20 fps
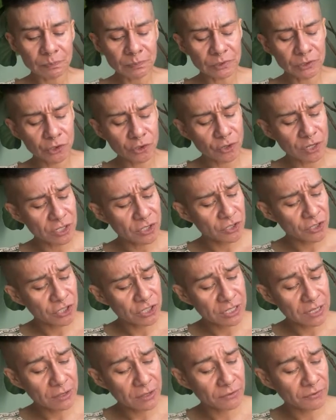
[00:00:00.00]
trust
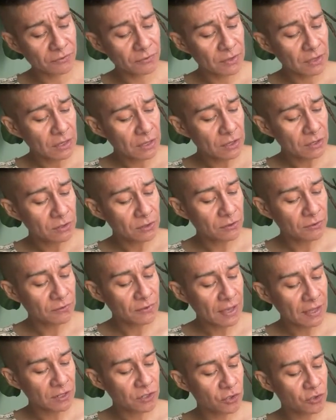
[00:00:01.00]
yourself, you've
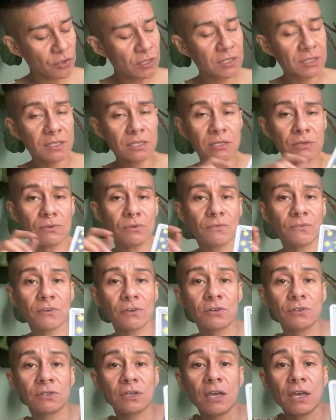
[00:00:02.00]
had to trust the
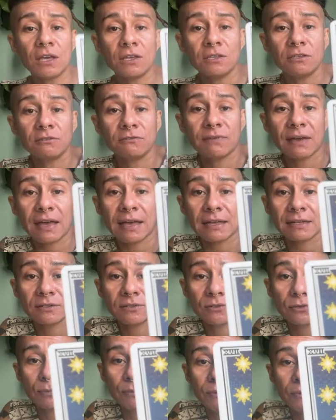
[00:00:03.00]
universe, you've had
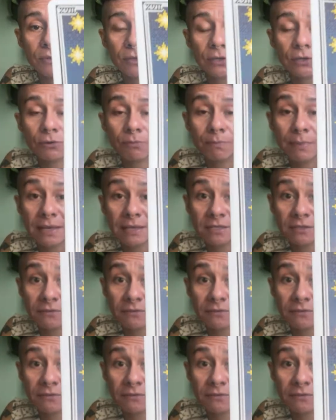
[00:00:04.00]
to put your best